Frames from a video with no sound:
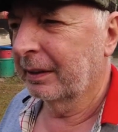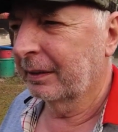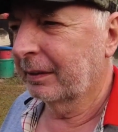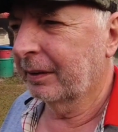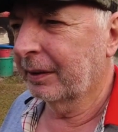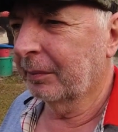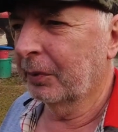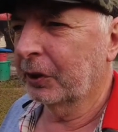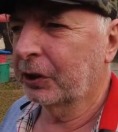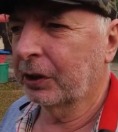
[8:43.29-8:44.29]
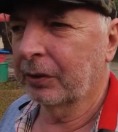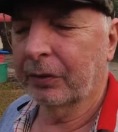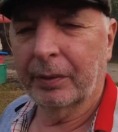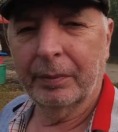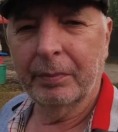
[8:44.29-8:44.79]
they're at the mercy
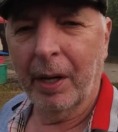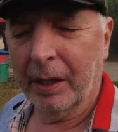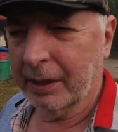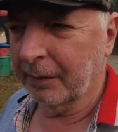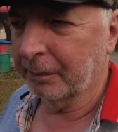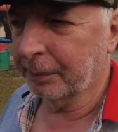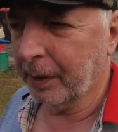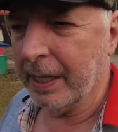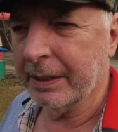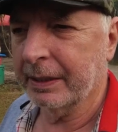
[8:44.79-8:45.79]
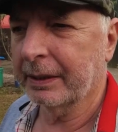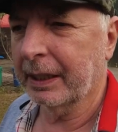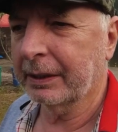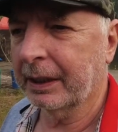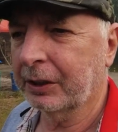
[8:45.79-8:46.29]
of market prices,
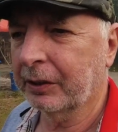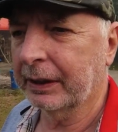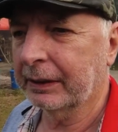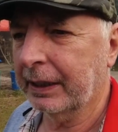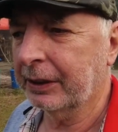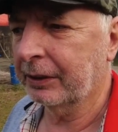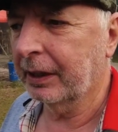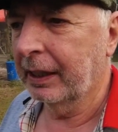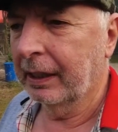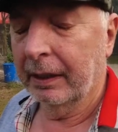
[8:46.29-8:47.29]
etc., etc.